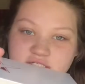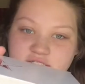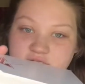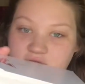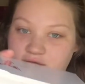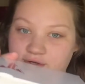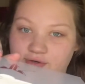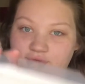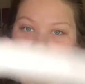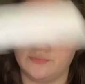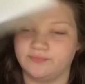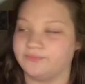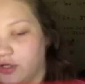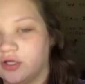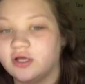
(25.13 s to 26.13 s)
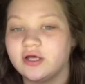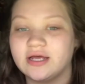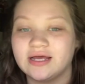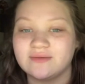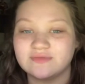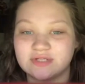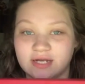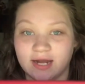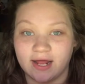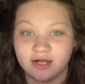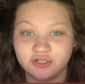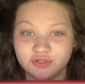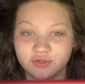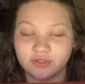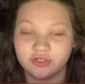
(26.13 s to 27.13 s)
style. It comes in an
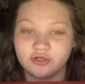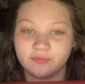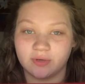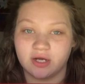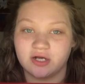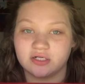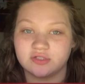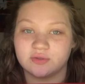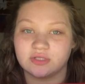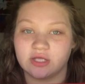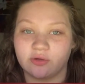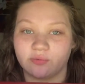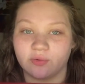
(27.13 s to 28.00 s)
actual little box with a